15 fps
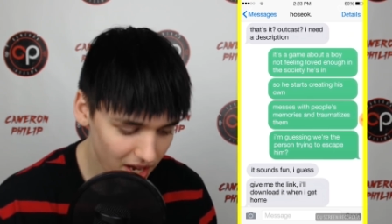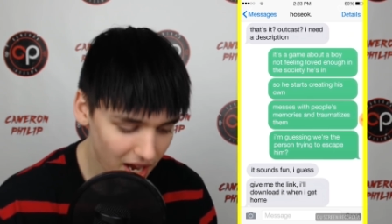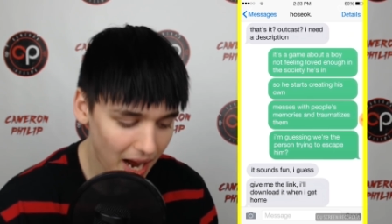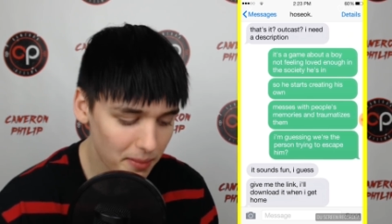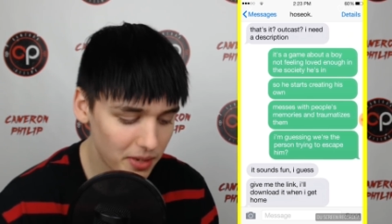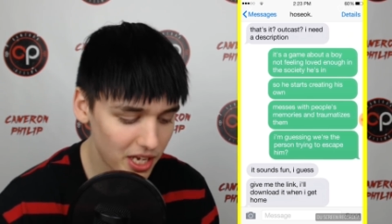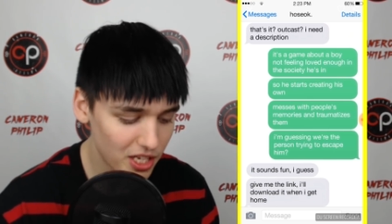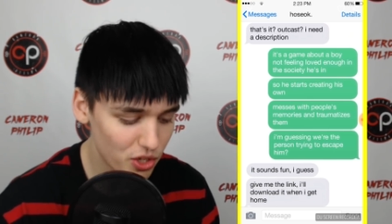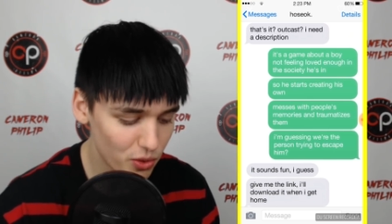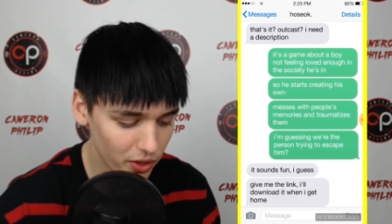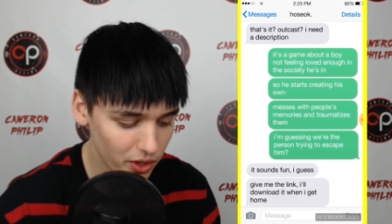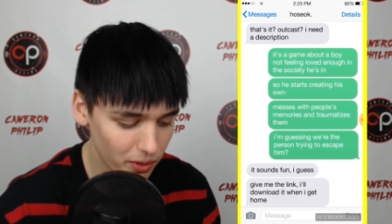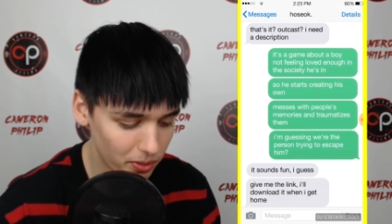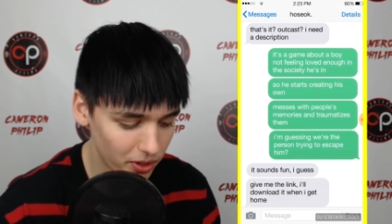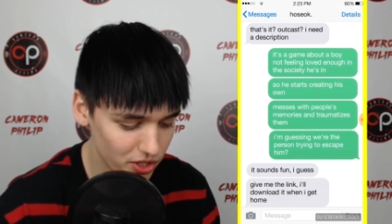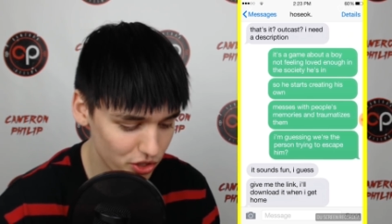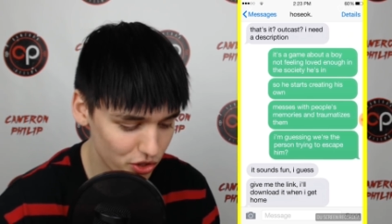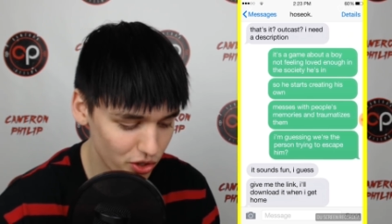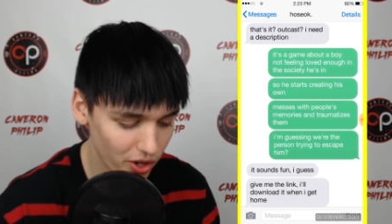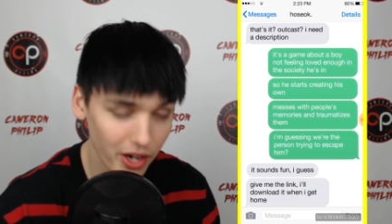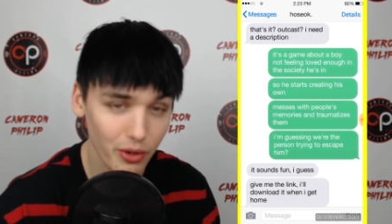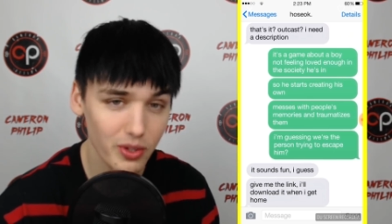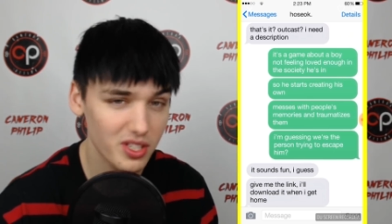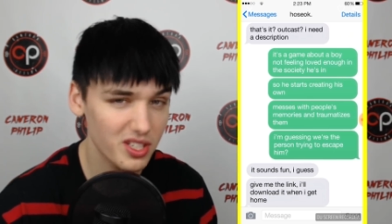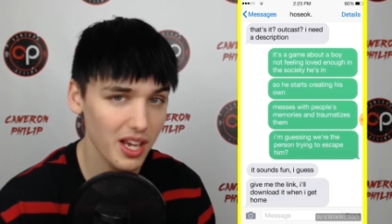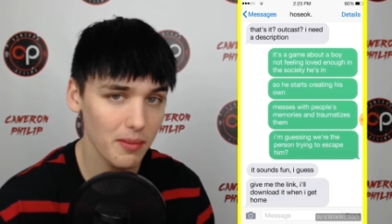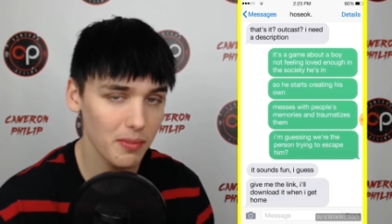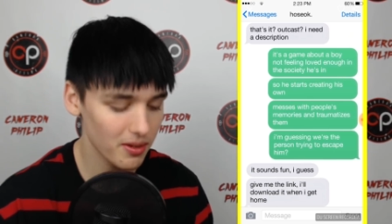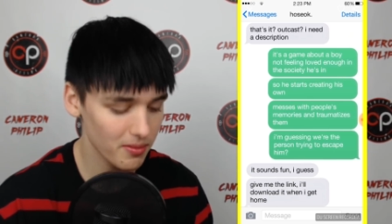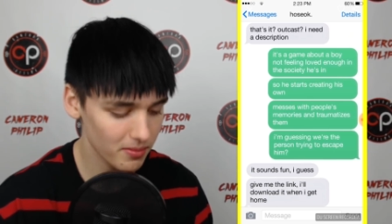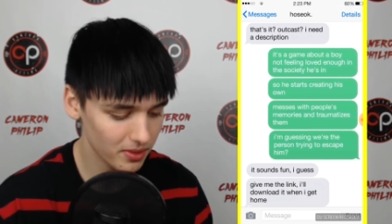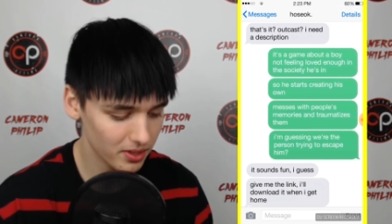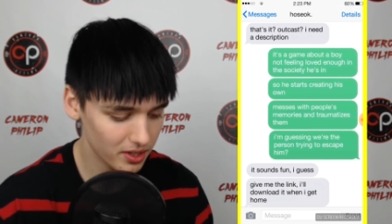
I'm guessing we're the person trying to escape him?